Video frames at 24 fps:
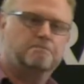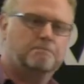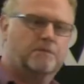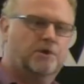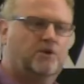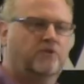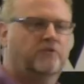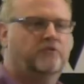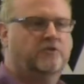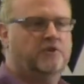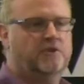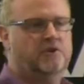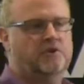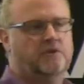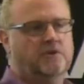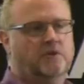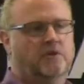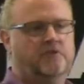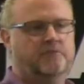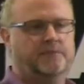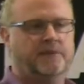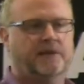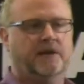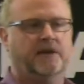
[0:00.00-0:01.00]
Because Google
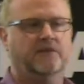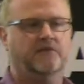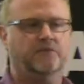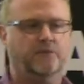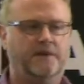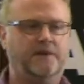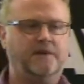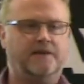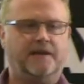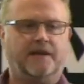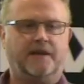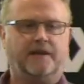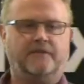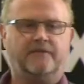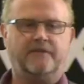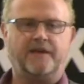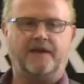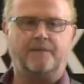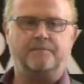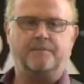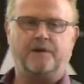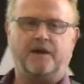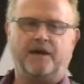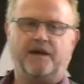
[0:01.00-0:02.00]
has been able to index
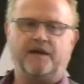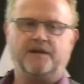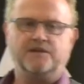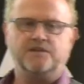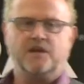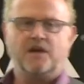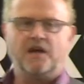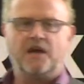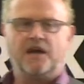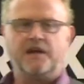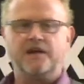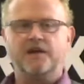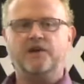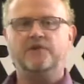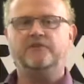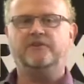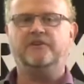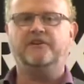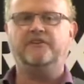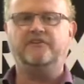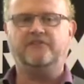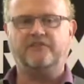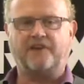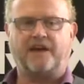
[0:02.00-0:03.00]
that page and knows
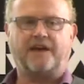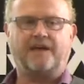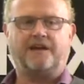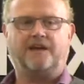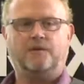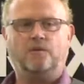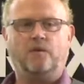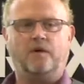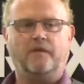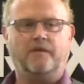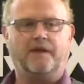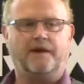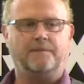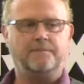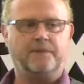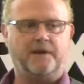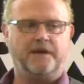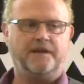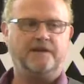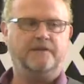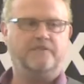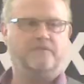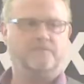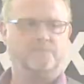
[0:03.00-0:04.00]
exactly what that page is